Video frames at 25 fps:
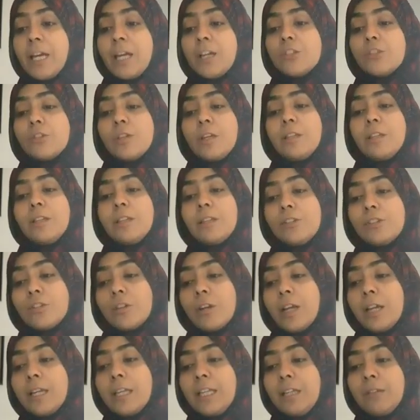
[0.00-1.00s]
So in
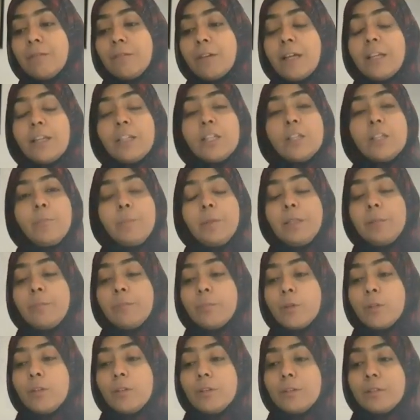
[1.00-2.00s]
Najran, he invited the
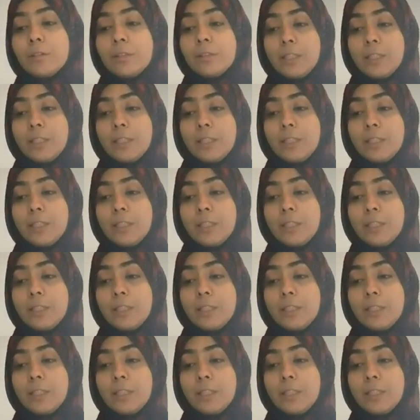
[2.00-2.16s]
people,